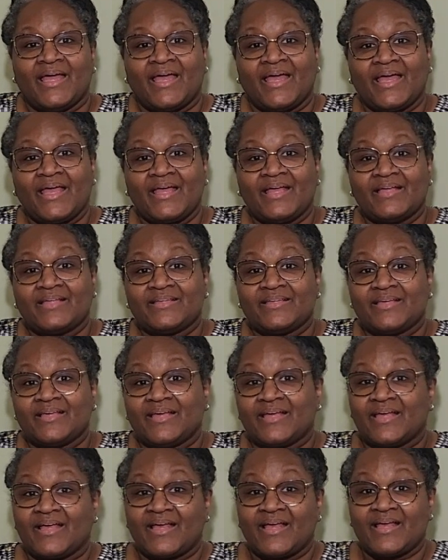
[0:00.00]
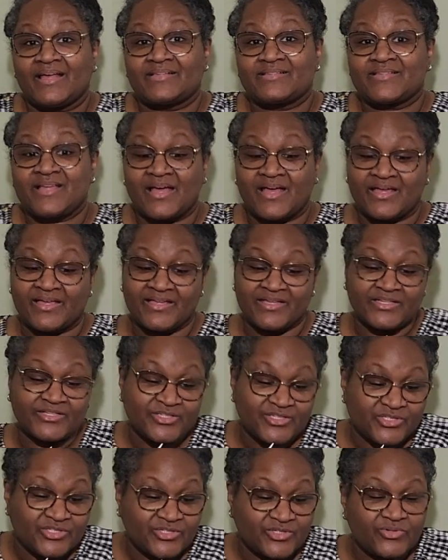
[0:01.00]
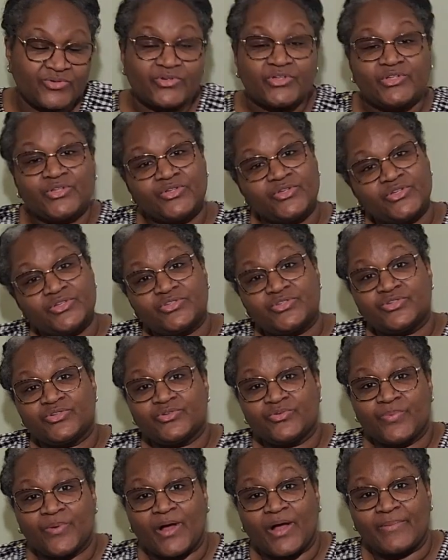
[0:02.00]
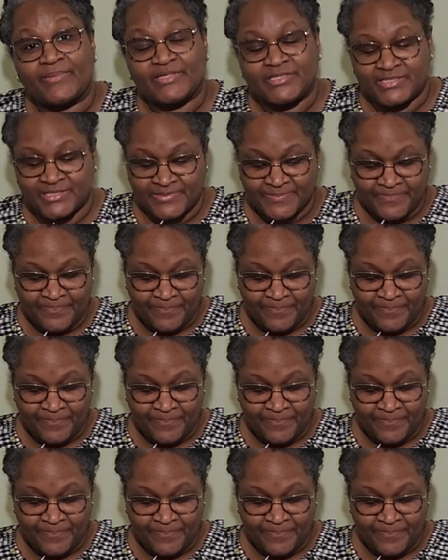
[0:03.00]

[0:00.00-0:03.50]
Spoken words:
And as I hinted to, alluded to, promised,